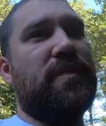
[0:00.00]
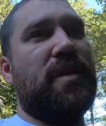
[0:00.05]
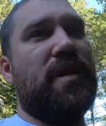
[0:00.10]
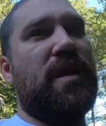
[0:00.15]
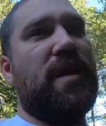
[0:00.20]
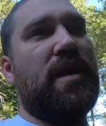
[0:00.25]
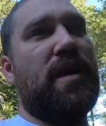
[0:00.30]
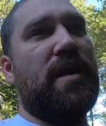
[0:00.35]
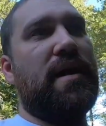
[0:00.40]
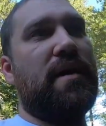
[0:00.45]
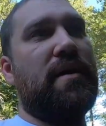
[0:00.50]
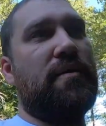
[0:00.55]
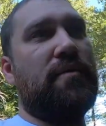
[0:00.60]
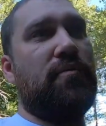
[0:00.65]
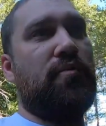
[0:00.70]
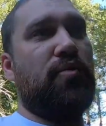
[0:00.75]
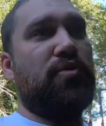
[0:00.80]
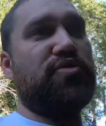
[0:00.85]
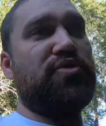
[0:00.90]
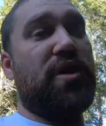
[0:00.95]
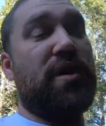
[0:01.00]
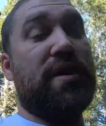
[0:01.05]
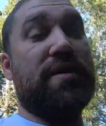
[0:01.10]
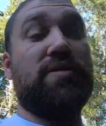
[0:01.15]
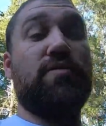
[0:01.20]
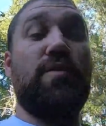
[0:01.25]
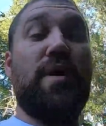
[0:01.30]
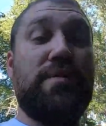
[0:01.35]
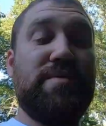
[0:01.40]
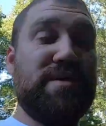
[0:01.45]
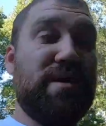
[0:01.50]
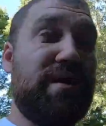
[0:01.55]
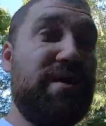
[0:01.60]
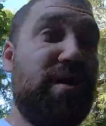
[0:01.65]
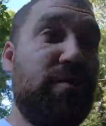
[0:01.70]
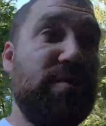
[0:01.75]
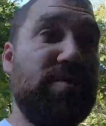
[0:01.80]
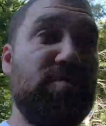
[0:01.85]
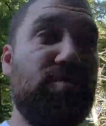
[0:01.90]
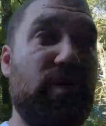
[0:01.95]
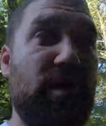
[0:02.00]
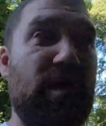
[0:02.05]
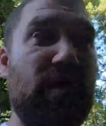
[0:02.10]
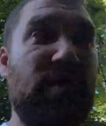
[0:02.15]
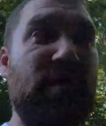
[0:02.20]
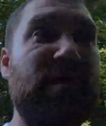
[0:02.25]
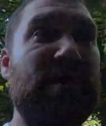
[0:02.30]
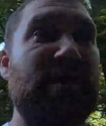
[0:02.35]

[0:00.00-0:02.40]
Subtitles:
and we're trying to get the website up as well.